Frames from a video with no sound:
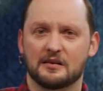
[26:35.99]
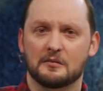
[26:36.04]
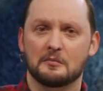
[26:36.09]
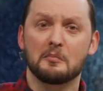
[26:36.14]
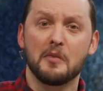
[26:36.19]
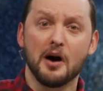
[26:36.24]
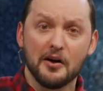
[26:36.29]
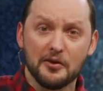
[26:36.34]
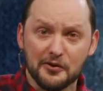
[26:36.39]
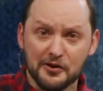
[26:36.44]

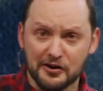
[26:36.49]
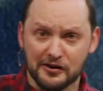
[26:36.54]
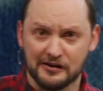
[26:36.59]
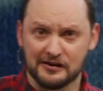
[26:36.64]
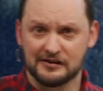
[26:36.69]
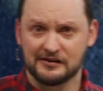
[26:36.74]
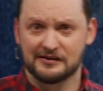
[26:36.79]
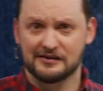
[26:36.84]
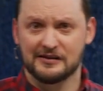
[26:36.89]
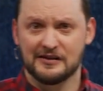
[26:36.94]
mother,
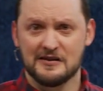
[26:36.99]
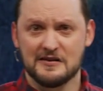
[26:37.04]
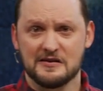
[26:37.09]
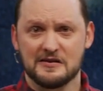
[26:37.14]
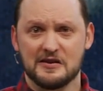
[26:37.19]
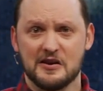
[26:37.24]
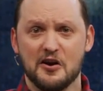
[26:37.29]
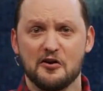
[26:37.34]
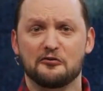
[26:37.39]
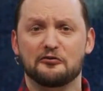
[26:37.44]

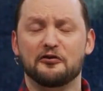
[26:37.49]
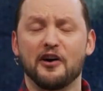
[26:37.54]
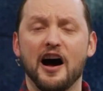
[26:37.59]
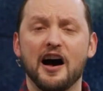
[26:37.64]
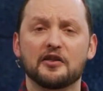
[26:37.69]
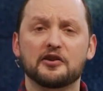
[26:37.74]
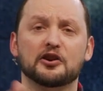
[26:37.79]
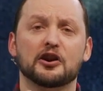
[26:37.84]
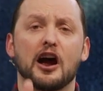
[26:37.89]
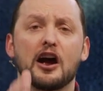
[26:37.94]

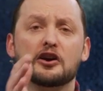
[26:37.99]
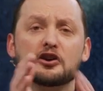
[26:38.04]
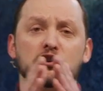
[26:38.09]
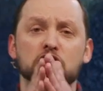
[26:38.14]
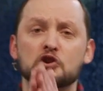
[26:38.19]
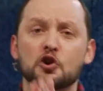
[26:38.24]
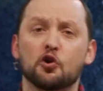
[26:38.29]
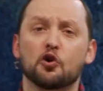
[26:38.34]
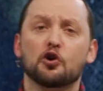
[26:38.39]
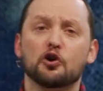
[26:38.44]
father,
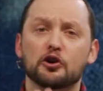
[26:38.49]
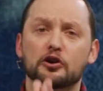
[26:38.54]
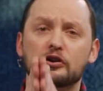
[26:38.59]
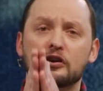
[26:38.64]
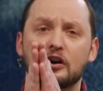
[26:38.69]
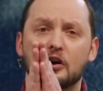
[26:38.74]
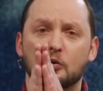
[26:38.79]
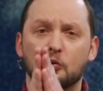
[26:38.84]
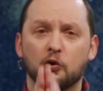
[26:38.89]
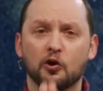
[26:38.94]

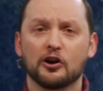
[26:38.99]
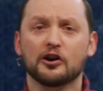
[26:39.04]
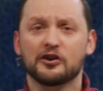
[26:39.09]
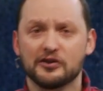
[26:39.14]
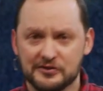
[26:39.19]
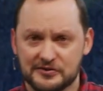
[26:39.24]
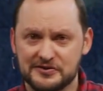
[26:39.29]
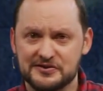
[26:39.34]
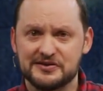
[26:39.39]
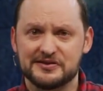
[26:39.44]
your
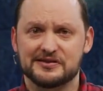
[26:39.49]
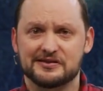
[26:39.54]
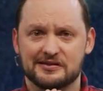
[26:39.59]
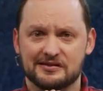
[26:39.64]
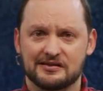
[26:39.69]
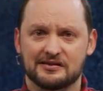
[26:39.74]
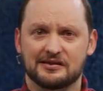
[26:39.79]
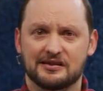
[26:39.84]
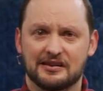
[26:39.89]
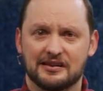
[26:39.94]
words.
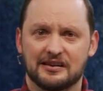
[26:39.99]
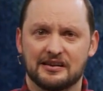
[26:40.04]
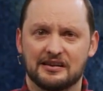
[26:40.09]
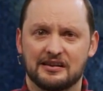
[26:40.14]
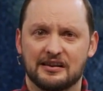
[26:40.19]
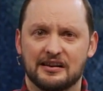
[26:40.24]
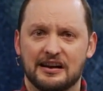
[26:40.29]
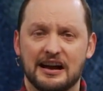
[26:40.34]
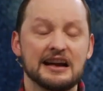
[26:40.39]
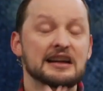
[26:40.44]

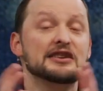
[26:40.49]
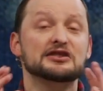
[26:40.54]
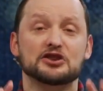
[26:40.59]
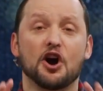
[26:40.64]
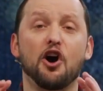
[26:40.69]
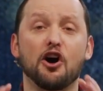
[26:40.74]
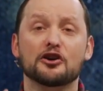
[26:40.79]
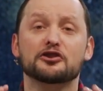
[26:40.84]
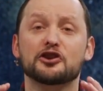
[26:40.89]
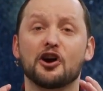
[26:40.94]
It is
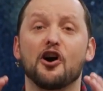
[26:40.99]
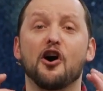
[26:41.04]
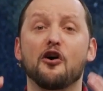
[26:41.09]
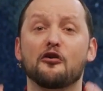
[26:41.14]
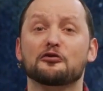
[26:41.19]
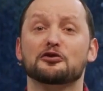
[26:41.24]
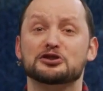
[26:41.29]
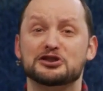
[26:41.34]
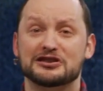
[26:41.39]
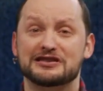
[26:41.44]
hard to
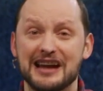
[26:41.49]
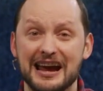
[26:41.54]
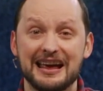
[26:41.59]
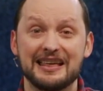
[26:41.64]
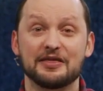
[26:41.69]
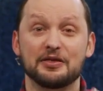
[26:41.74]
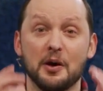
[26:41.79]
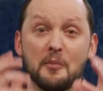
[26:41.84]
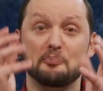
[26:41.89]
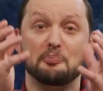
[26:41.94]

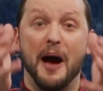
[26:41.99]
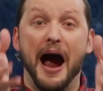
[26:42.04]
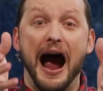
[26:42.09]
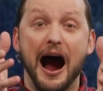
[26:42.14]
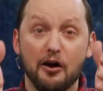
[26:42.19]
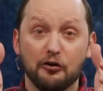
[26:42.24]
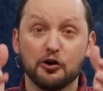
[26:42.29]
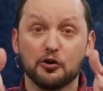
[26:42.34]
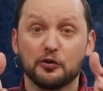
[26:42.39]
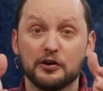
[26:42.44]
overstate the
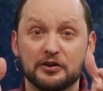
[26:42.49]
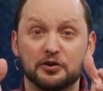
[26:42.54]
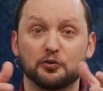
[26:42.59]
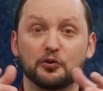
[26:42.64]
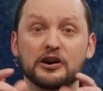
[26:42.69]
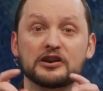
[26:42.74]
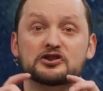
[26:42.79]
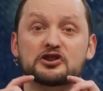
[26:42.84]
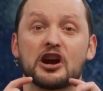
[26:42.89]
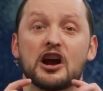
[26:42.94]
power with
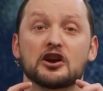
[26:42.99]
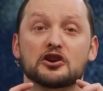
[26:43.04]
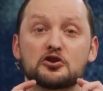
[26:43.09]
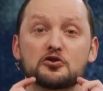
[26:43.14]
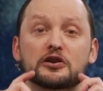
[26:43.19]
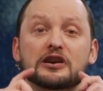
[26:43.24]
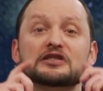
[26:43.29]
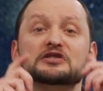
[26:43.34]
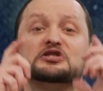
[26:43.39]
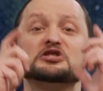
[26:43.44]
which
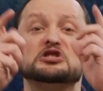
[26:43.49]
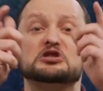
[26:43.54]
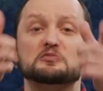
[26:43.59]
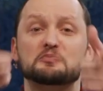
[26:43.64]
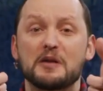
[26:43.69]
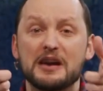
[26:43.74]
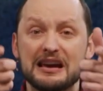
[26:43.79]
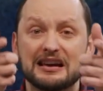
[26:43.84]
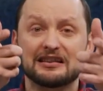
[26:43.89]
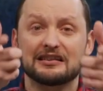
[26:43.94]
you can
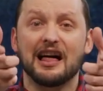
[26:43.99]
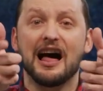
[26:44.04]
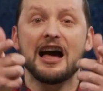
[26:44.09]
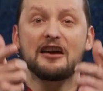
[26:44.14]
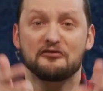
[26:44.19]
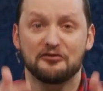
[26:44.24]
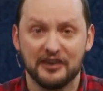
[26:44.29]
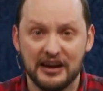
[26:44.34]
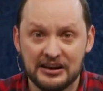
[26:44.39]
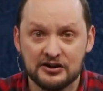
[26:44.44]
speak
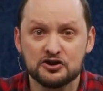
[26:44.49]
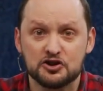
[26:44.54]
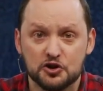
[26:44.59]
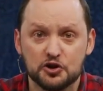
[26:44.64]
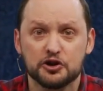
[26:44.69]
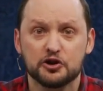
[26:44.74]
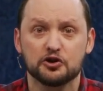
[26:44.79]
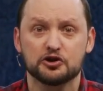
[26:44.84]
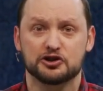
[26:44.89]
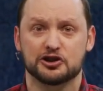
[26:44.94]
life into
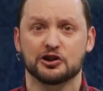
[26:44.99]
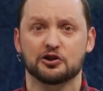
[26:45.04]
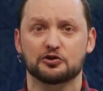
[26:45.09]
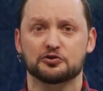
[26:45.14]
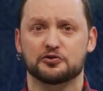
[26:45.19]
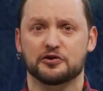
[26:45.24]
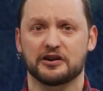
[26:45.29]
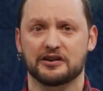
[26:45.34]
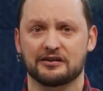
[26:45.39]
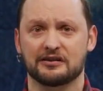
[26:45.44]
your
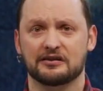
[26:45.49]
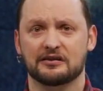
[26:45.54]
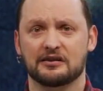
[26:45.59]
children.